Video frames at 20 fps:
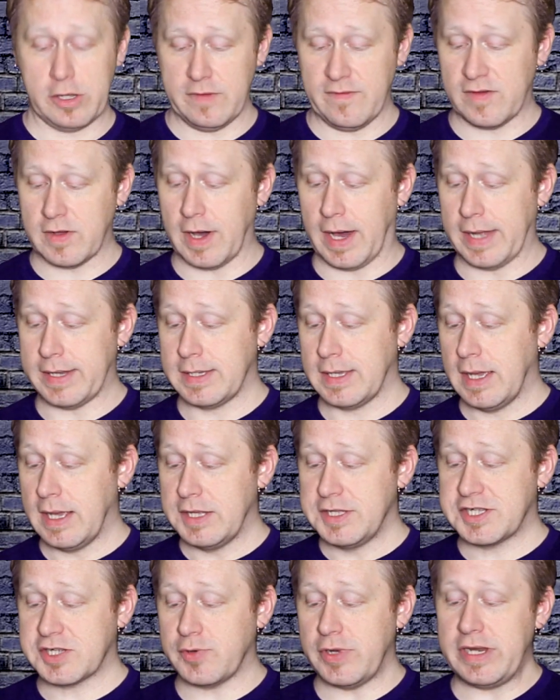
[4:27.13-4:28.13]
You've got
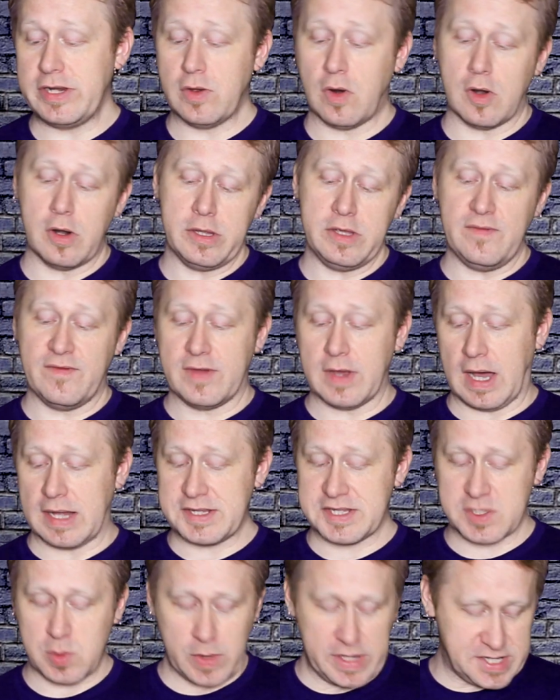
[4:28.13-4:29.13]
screen door, you've got
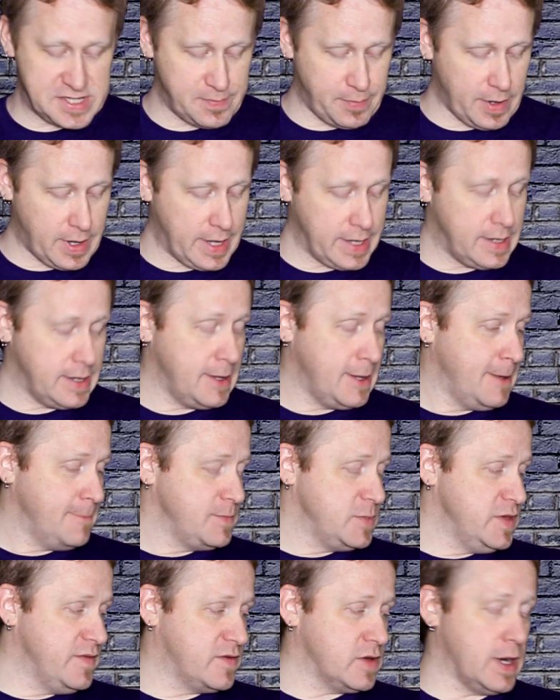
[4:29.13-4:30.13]
sweet spot,
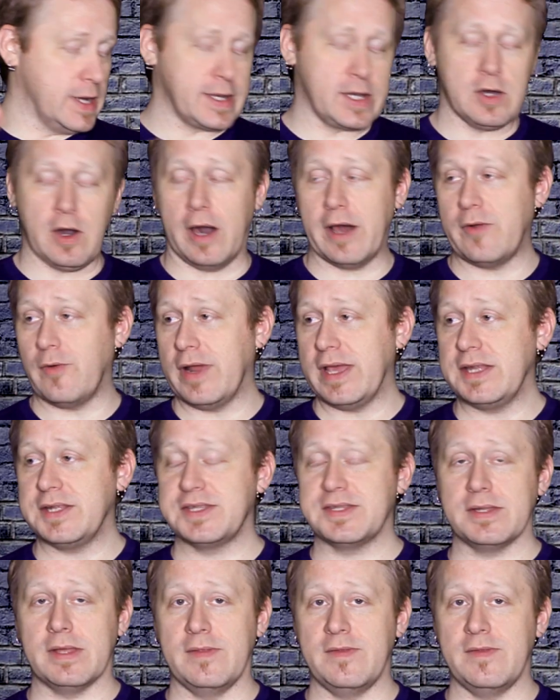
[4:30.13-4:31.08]
you've got God rays.